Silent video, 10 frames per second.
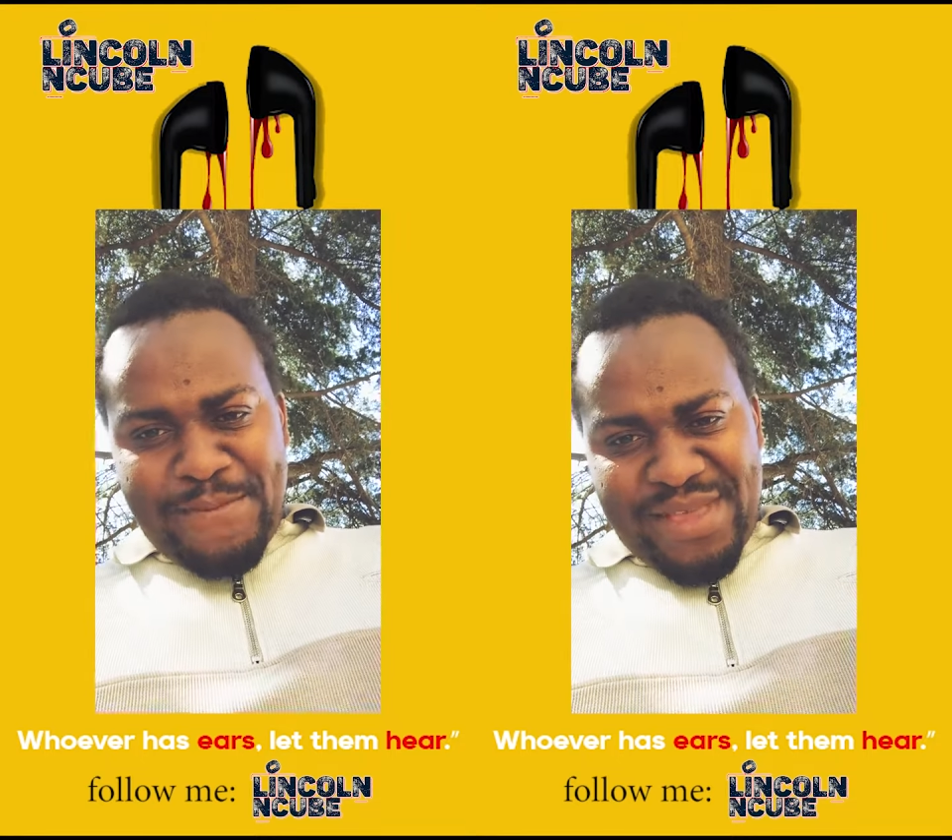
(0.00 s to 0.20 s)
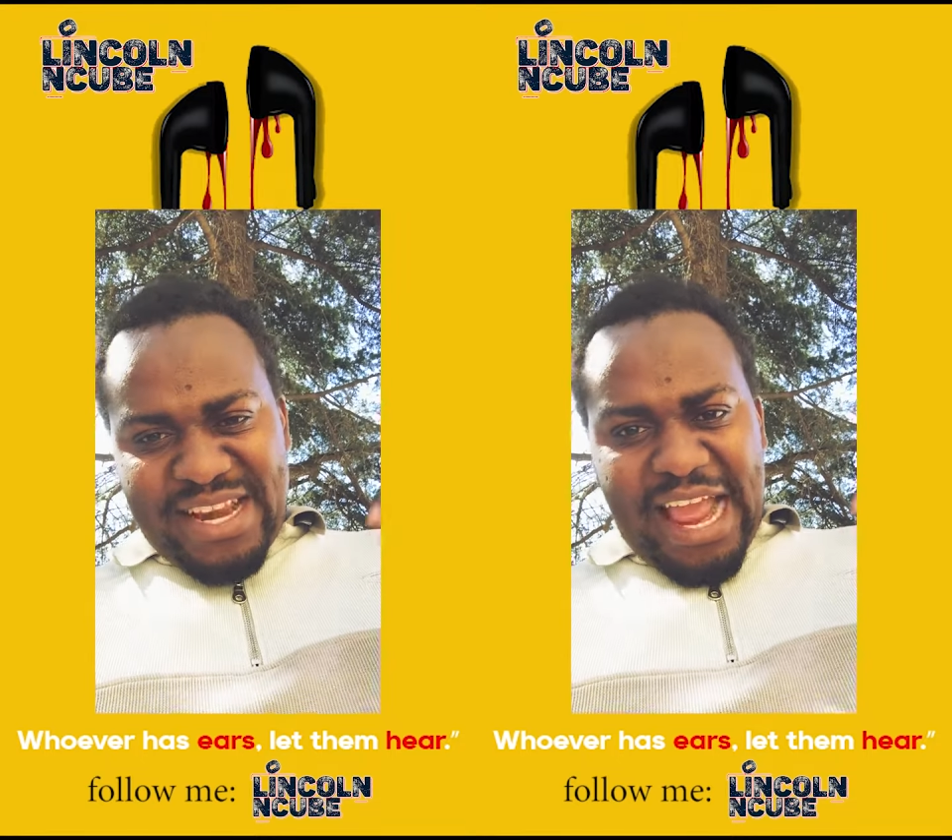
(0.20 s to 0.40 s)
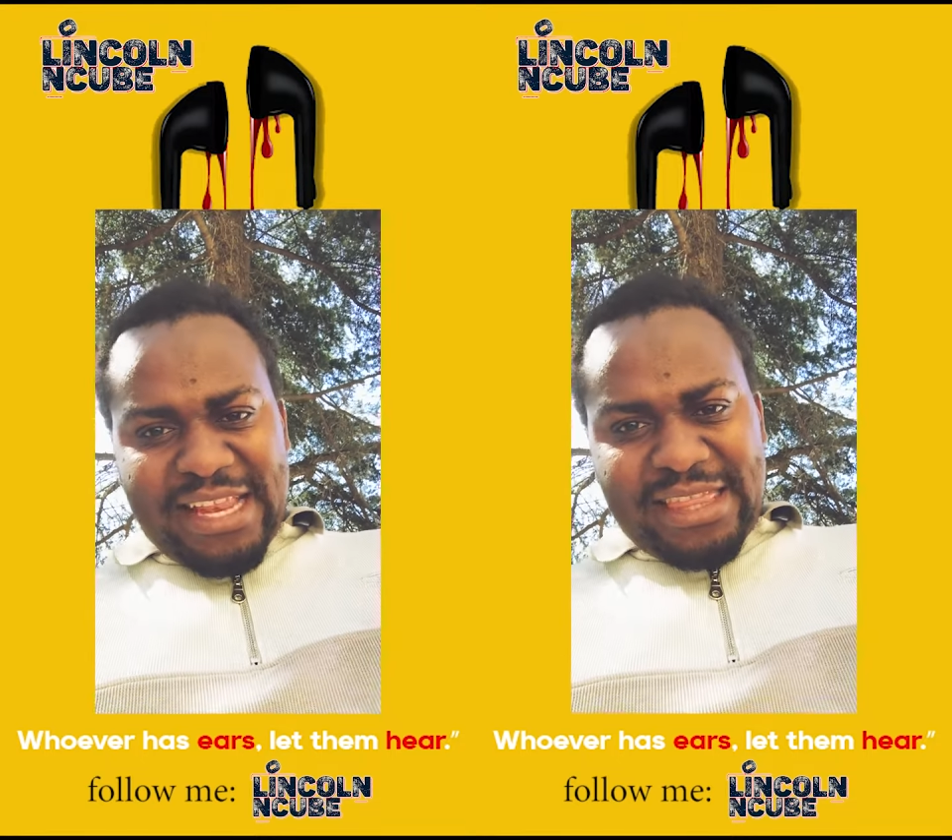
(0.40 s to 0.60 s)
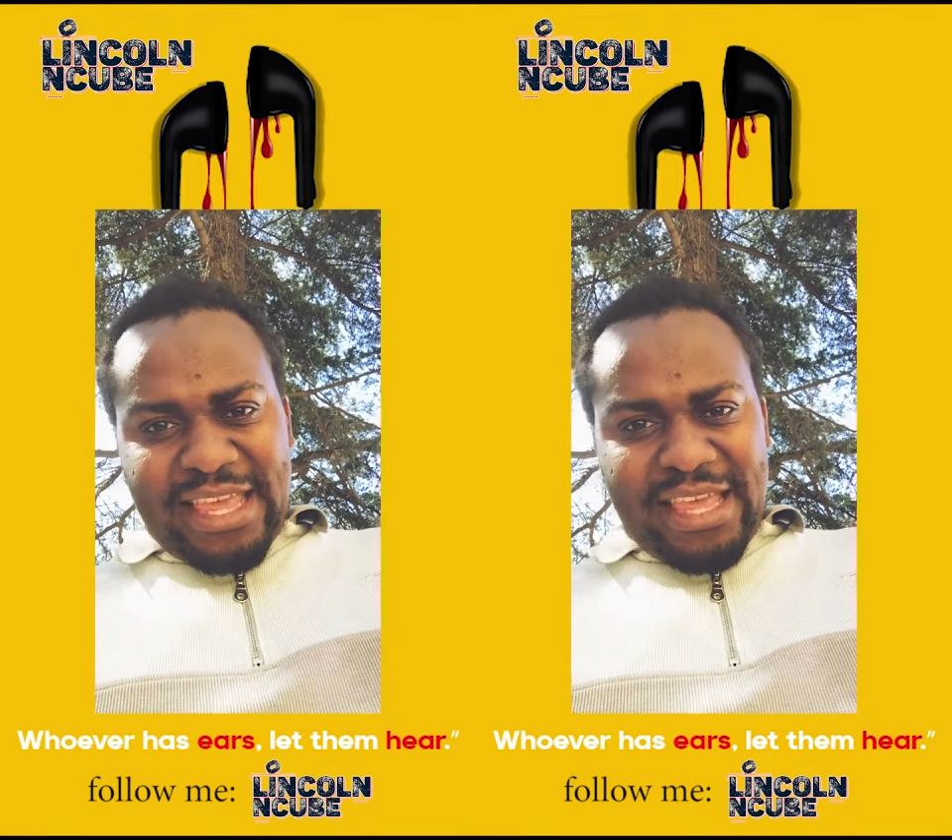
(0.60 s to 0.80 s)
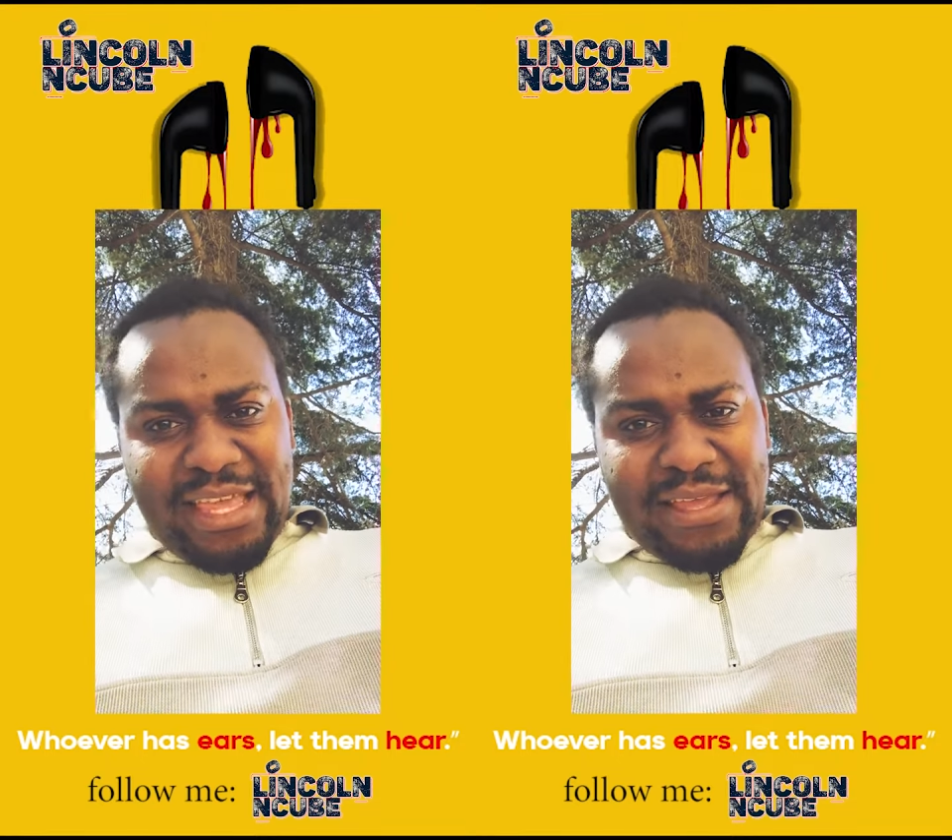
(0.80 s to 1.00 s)
be right
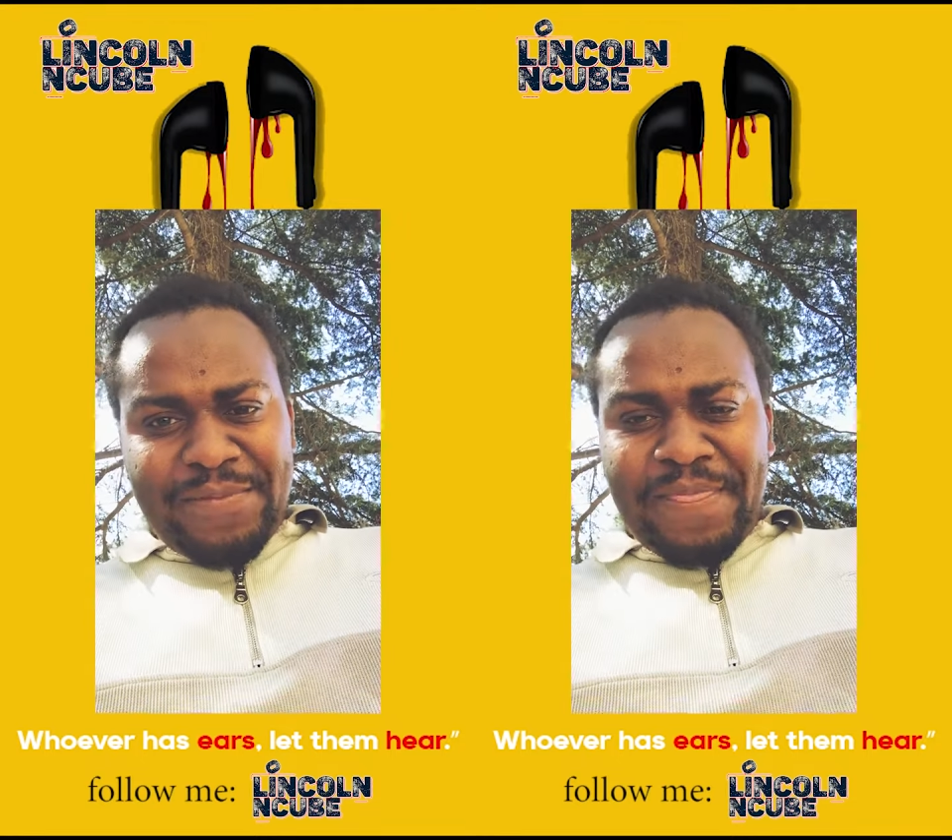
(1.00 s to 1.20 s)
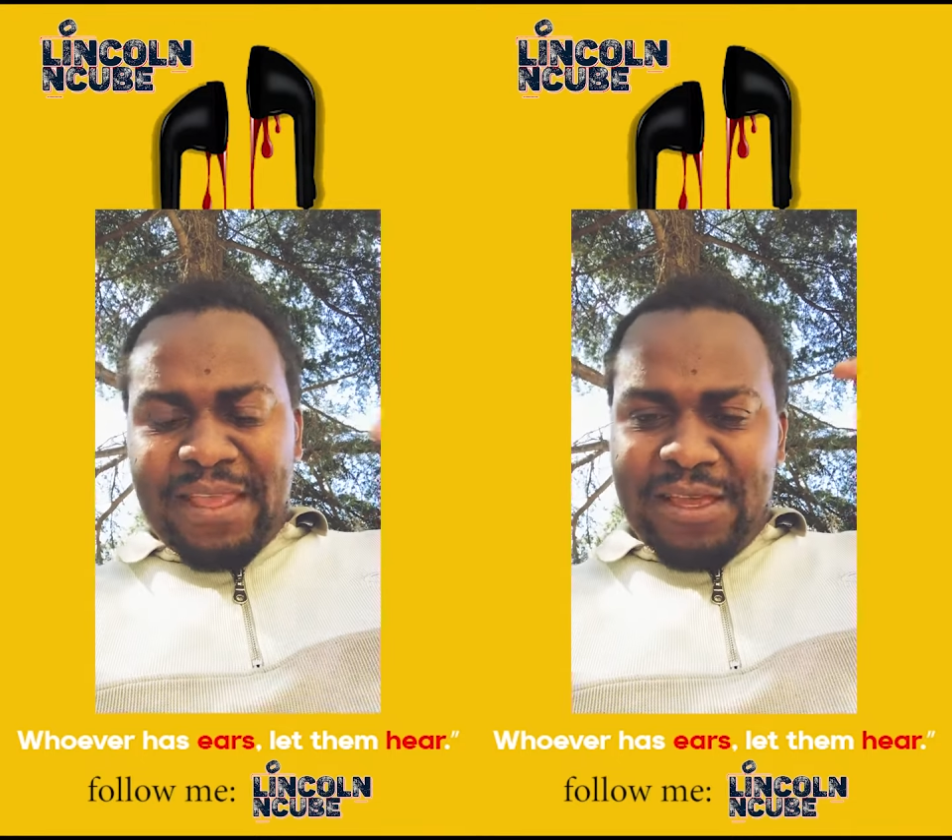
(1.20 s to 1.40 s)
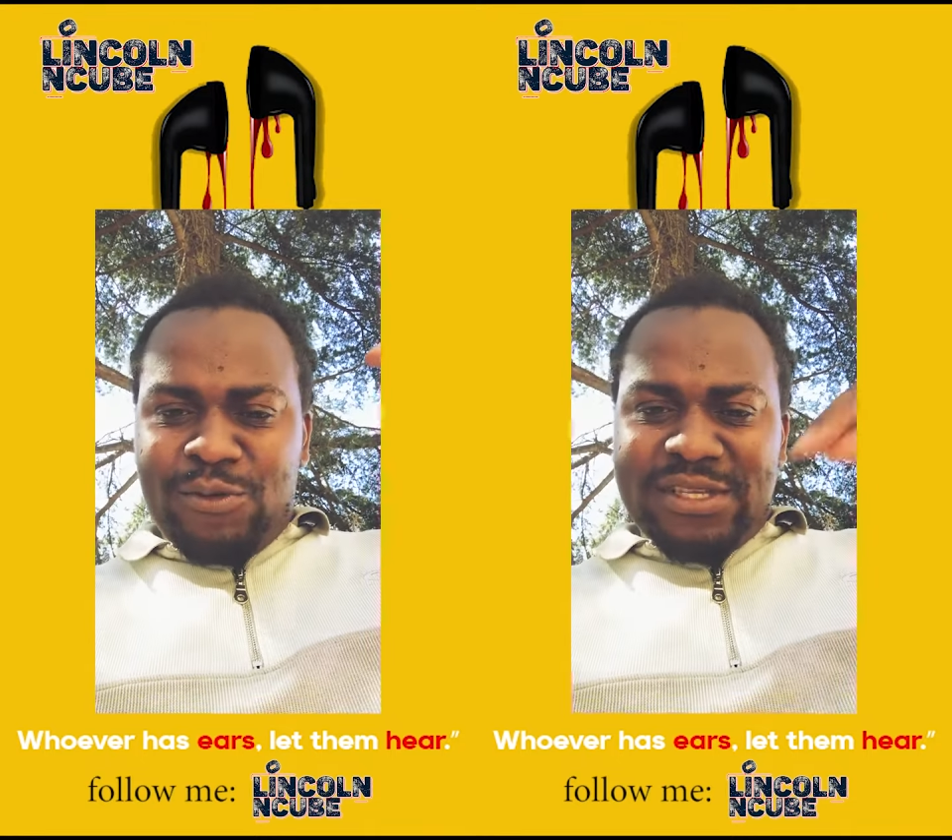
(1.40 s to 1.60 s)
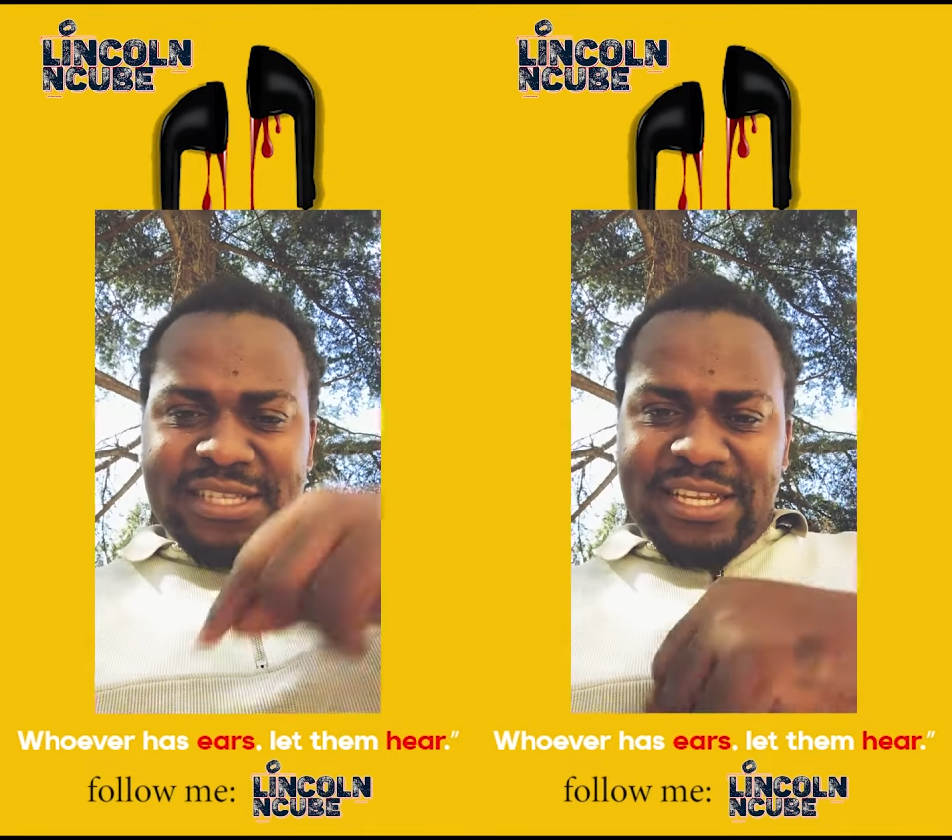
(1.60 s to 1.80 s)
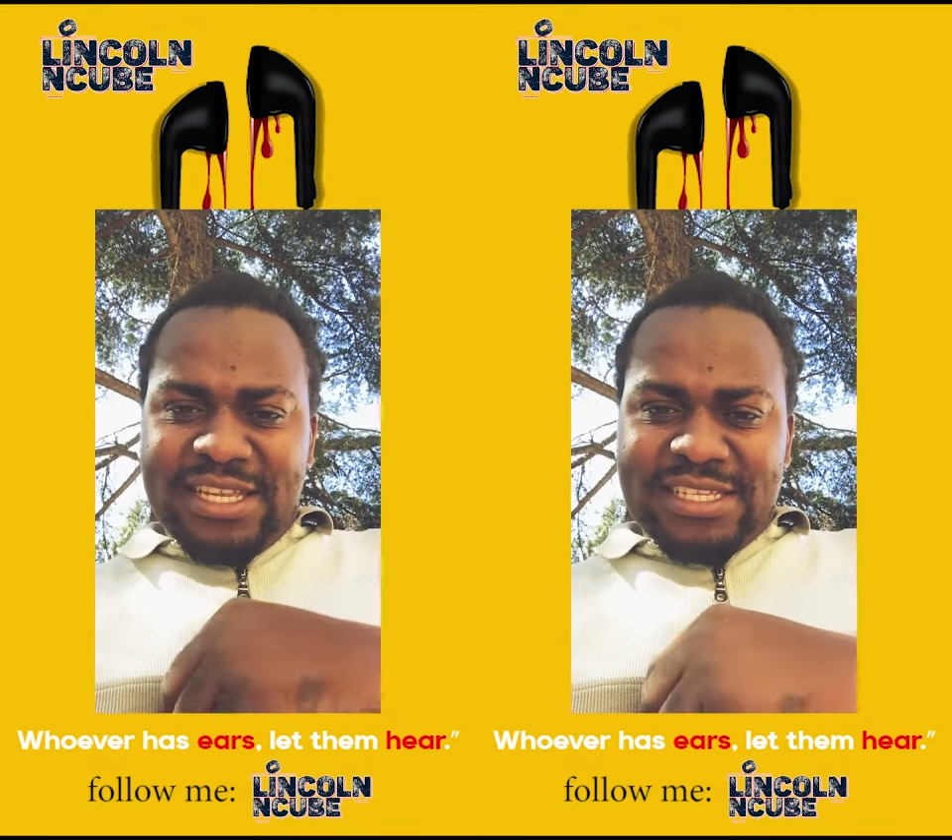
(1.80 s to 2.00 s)
there and what's
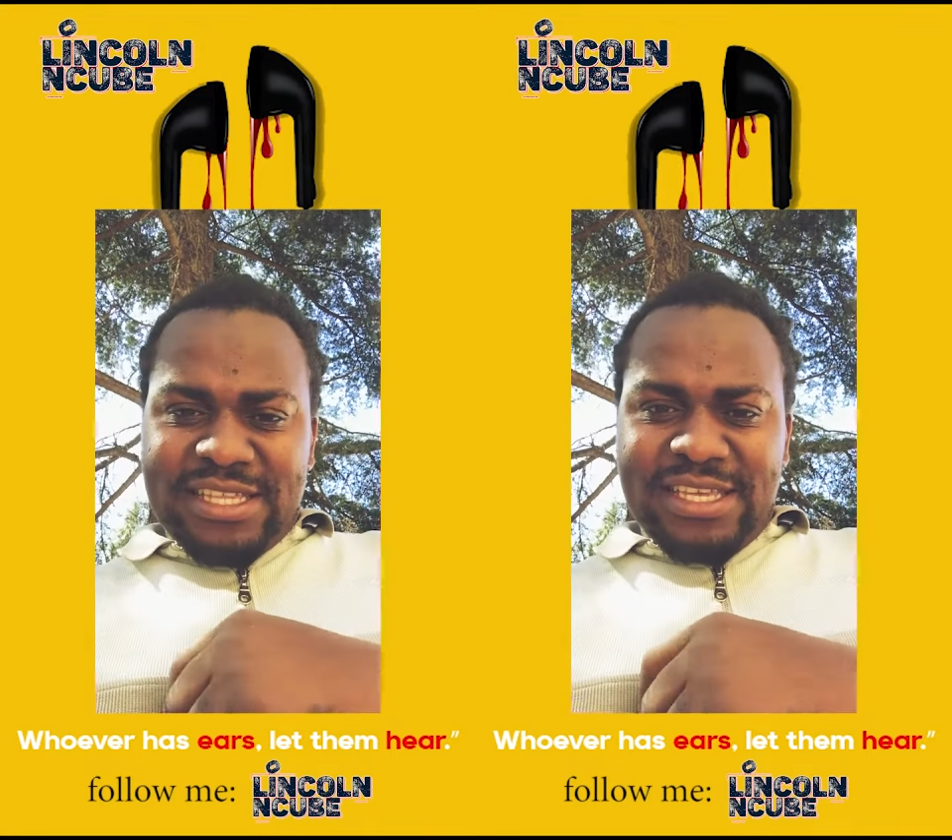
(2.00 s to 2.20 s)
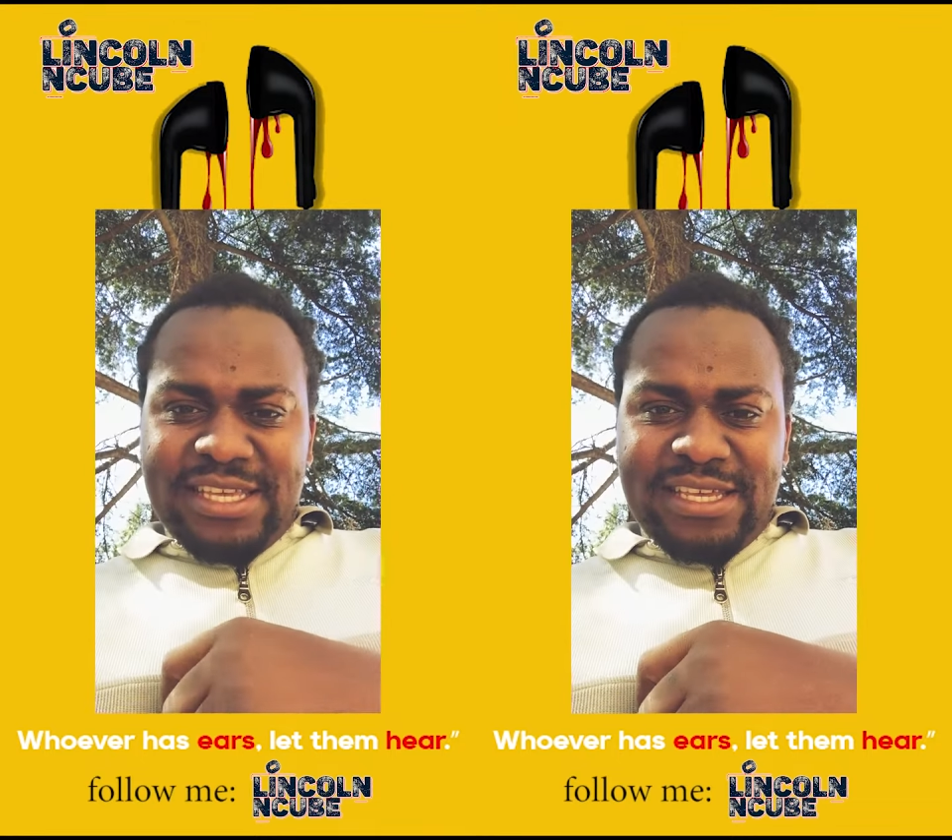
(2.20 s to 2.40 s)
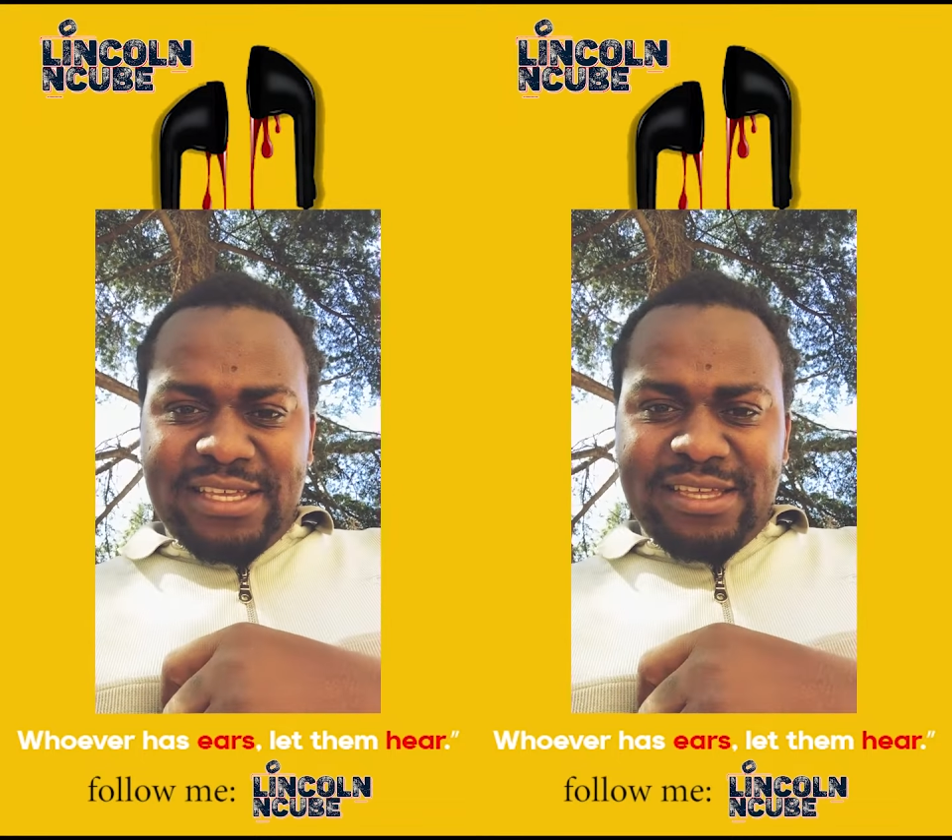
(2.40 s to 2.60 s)
the next thing